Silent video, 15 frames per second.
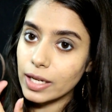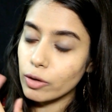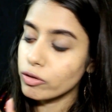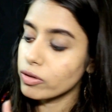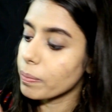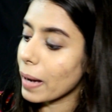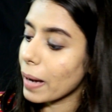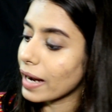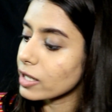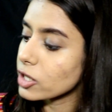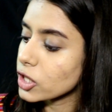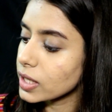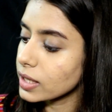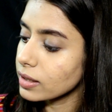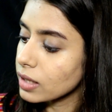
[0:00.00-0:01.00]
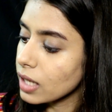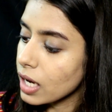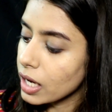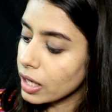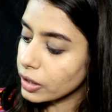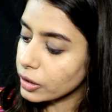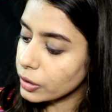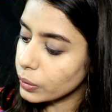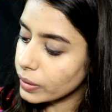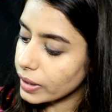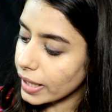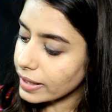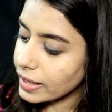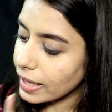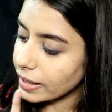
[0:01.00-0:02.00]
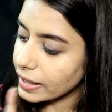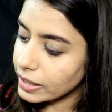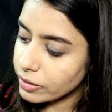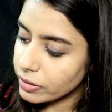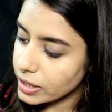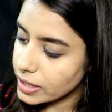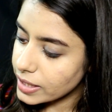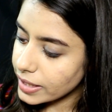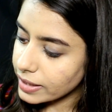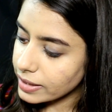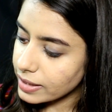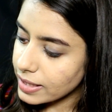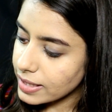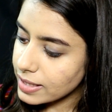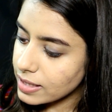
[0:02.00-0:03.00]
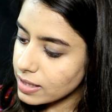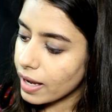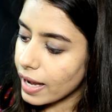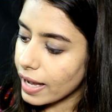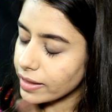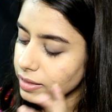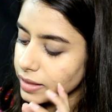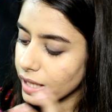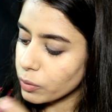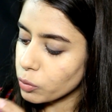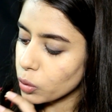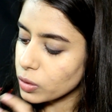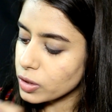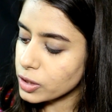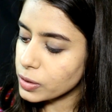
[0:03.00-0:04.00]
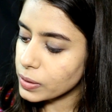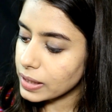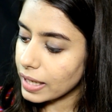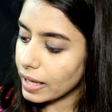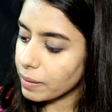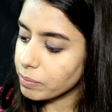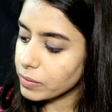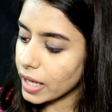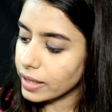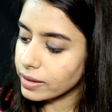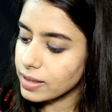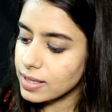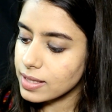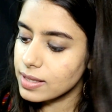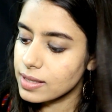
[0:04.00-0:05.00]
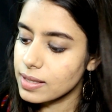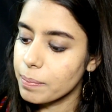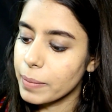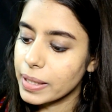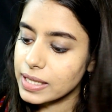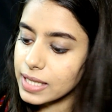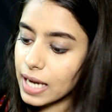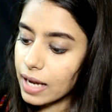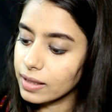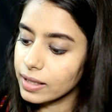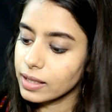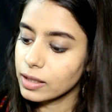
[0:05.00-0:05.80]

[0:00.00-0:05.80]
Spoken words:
of the packaging, you get ingredient list, and they've also claimed that this is a metallic